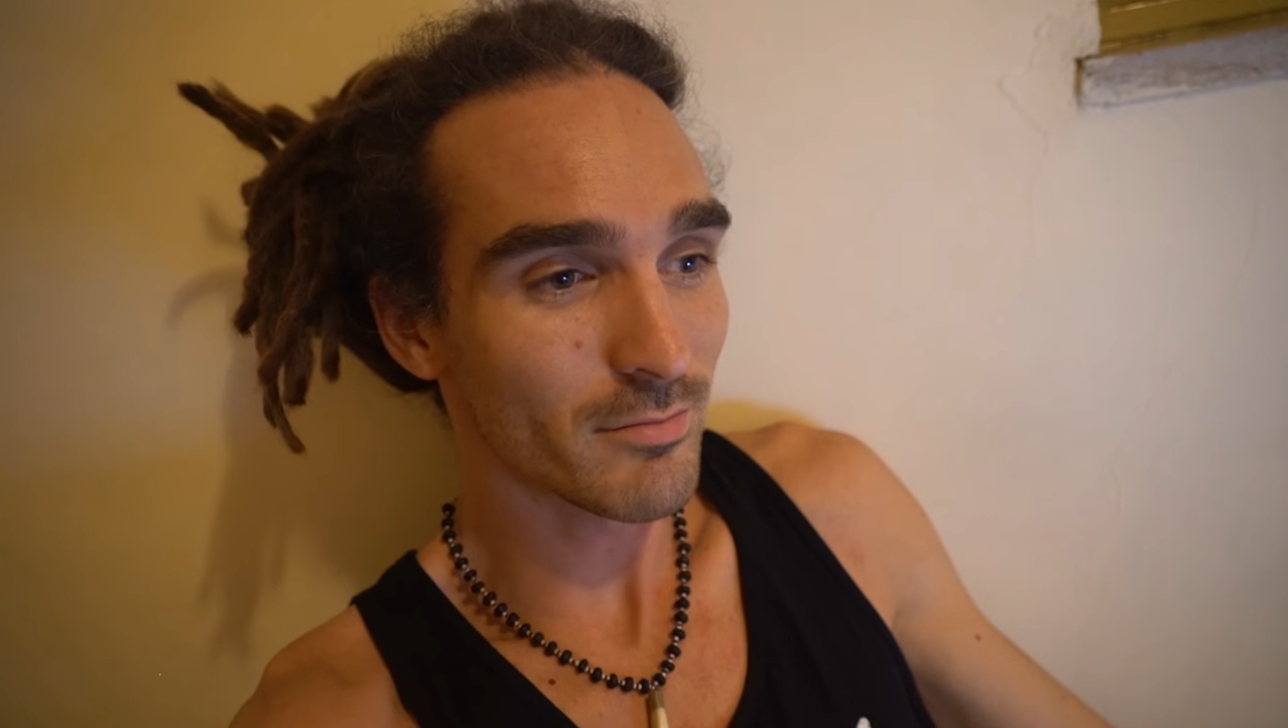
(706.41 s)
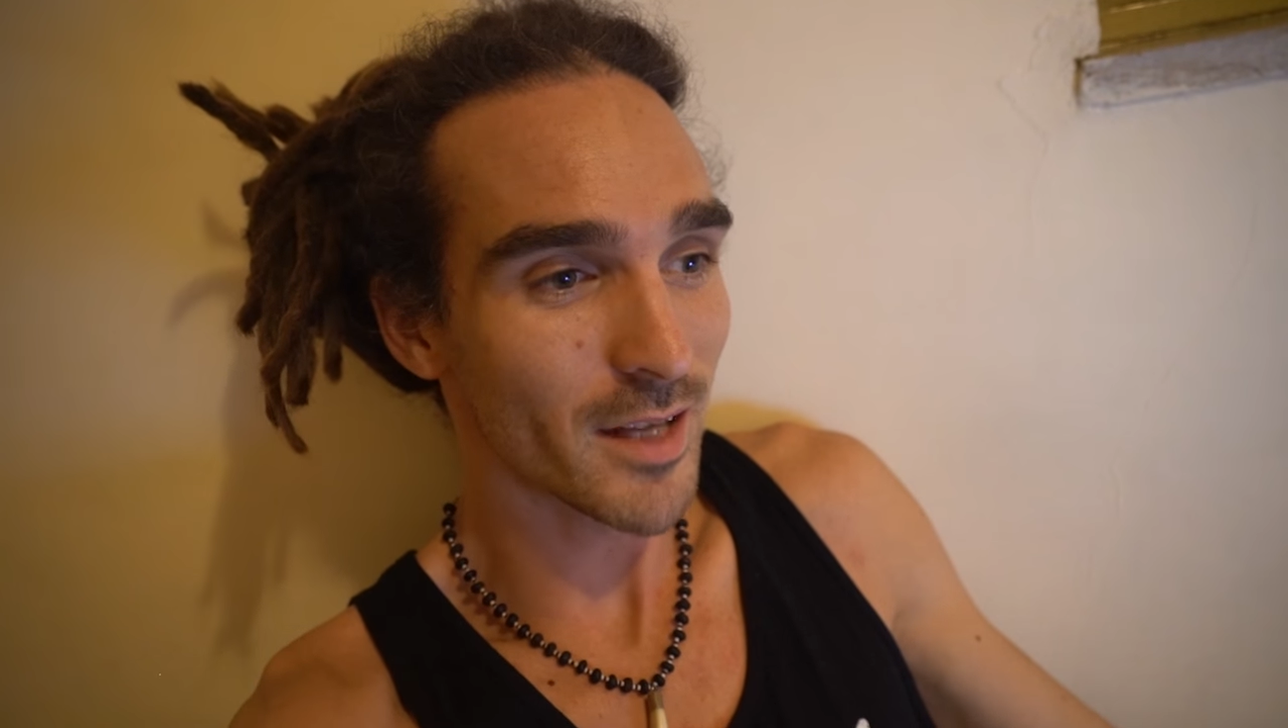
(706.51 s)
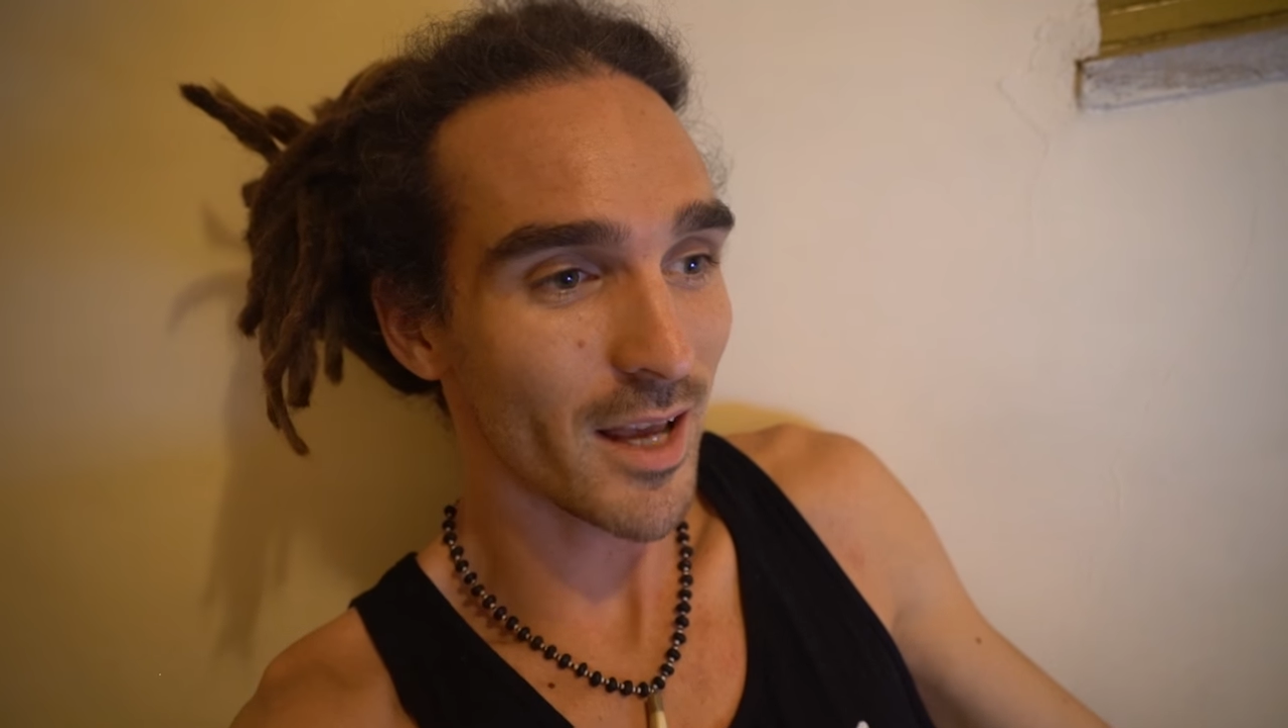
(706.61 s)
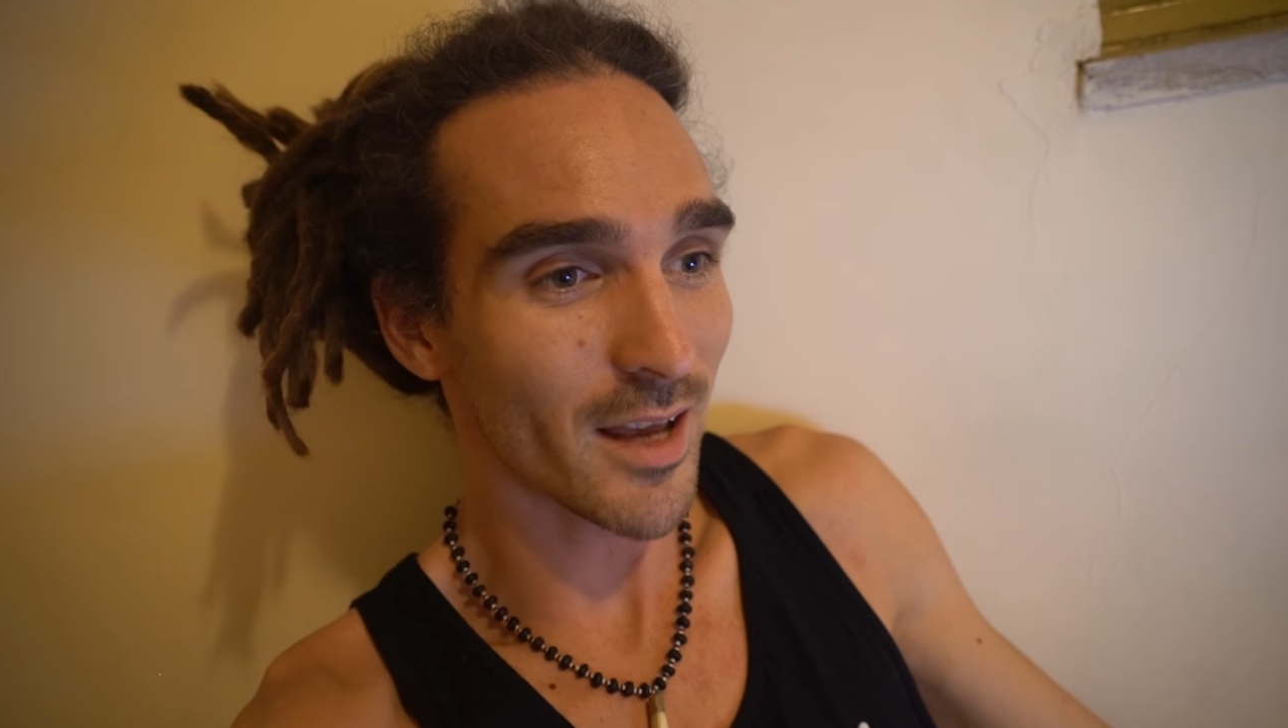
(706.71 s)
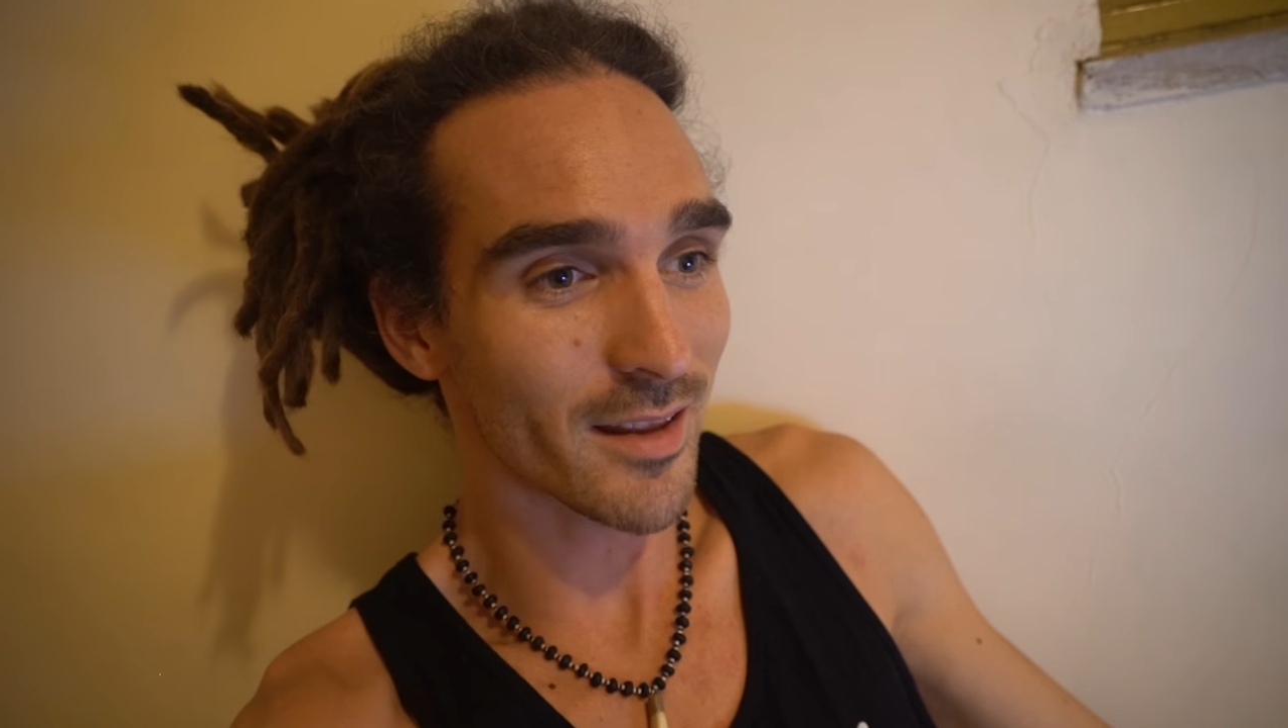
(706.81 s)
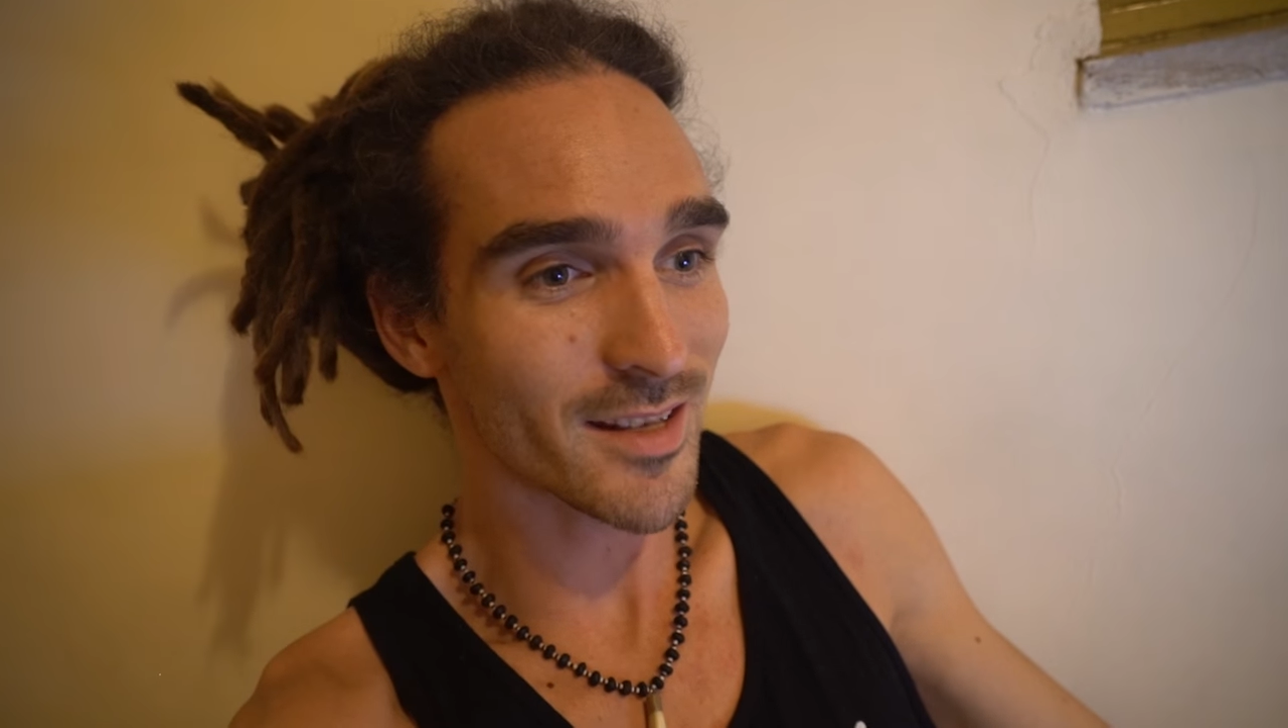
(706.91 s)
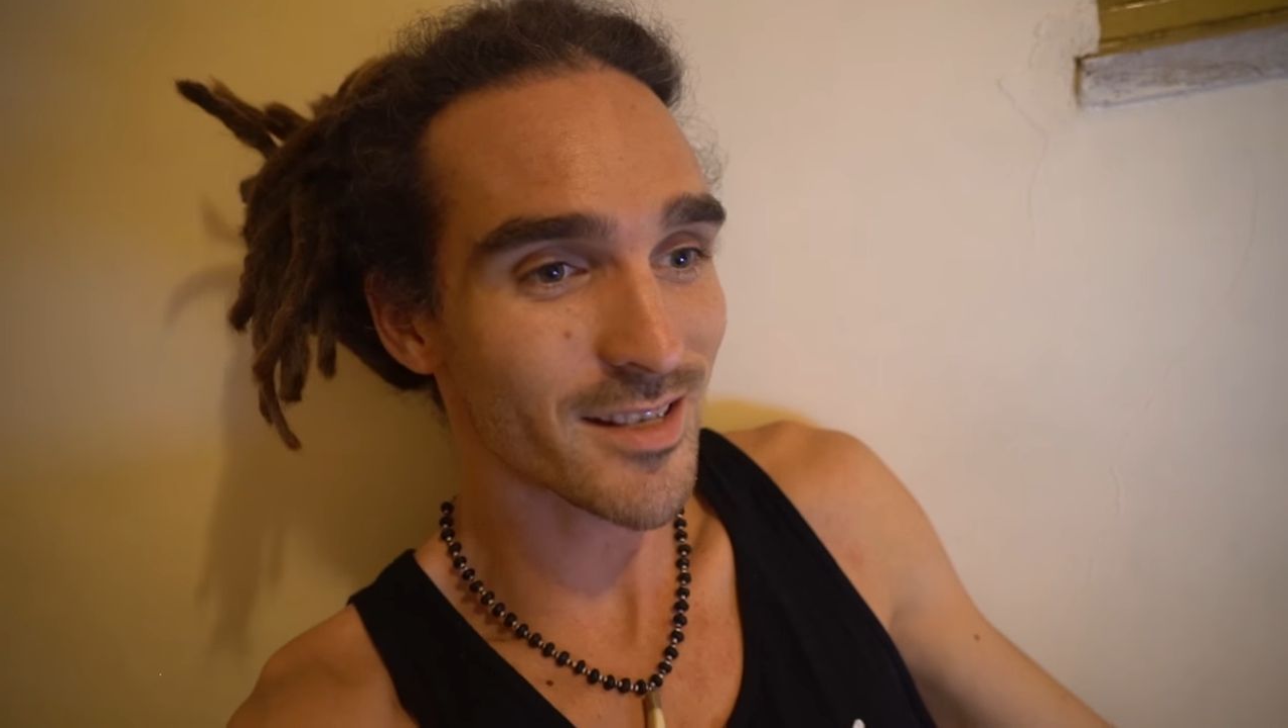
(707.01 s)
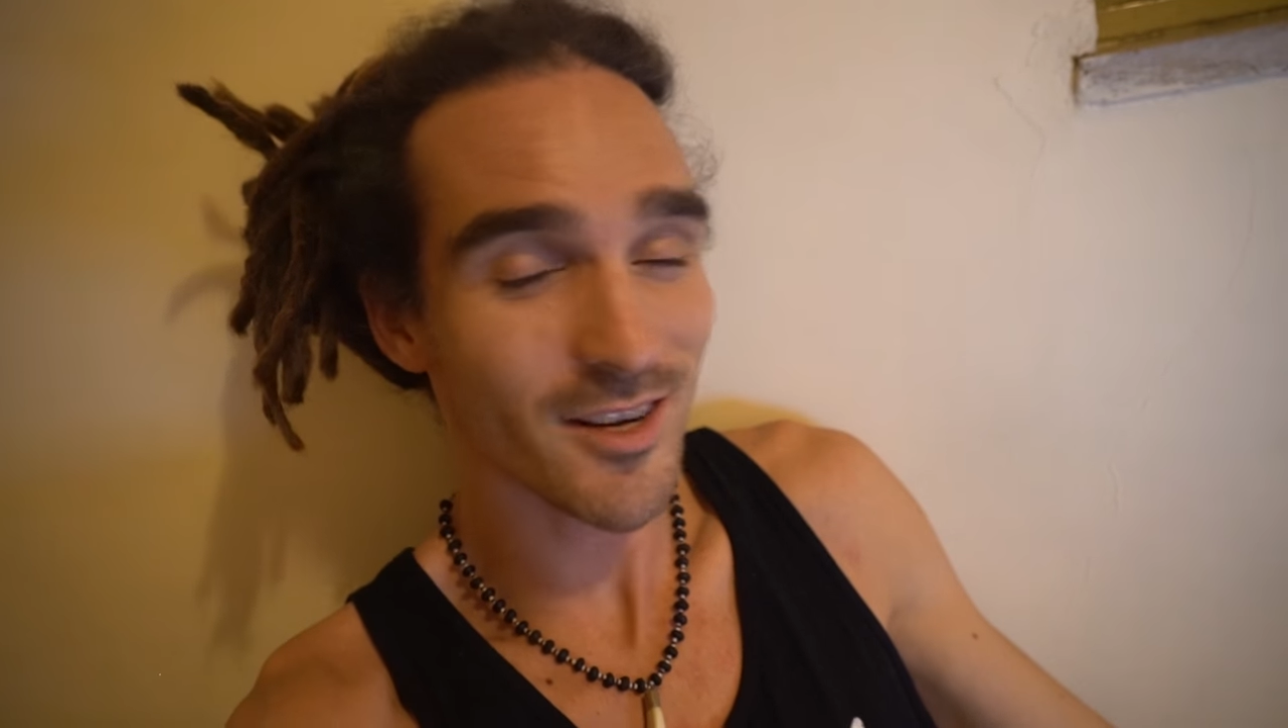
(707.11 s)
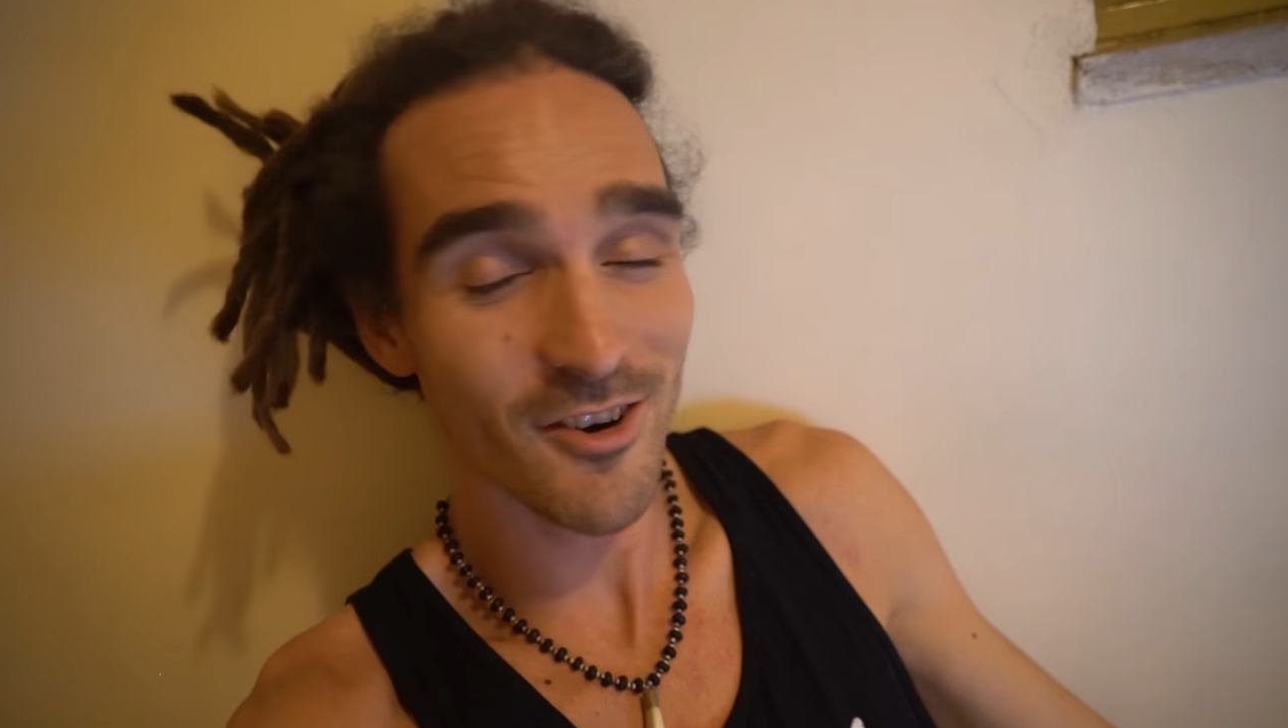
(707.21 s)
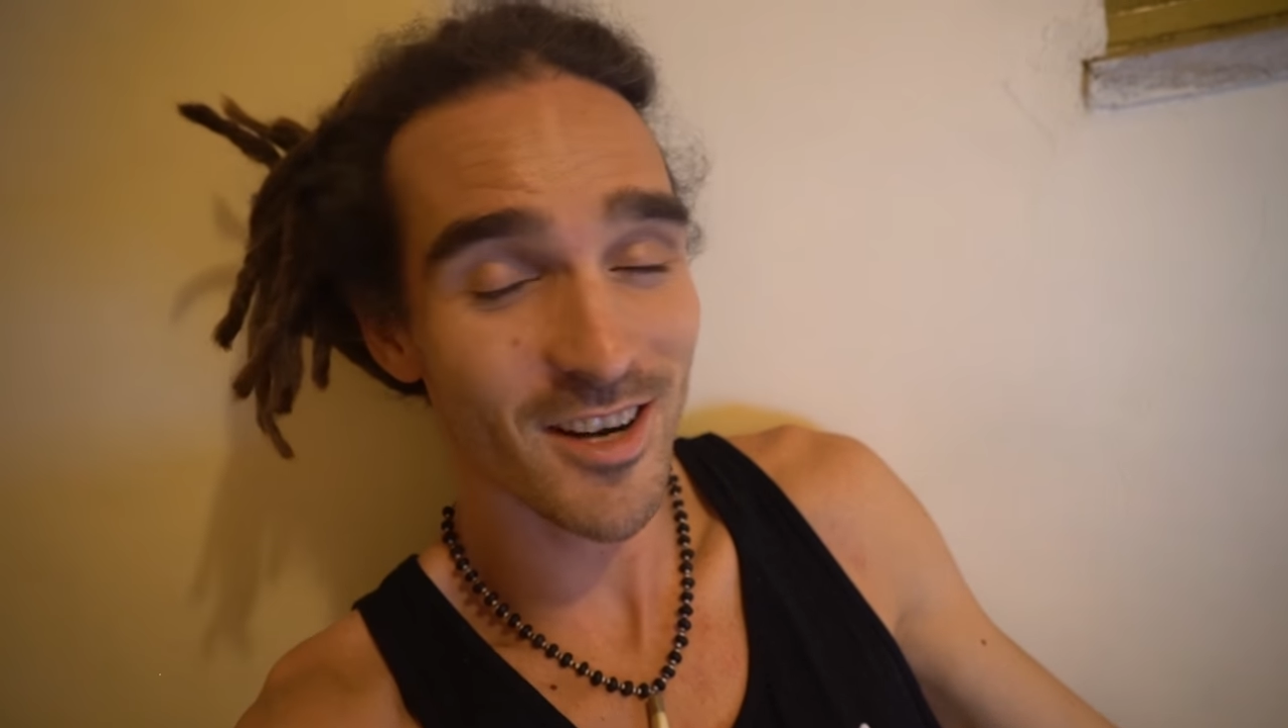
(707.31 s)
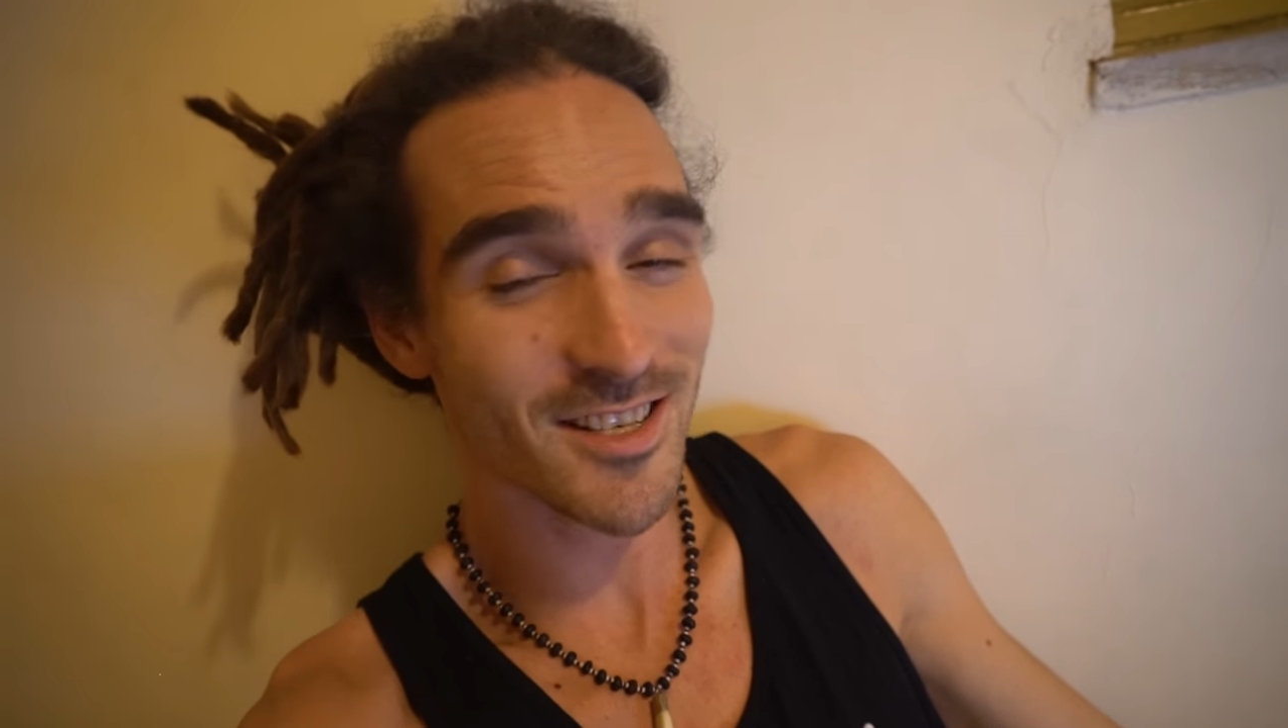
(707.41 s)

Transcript: yeah, this is a great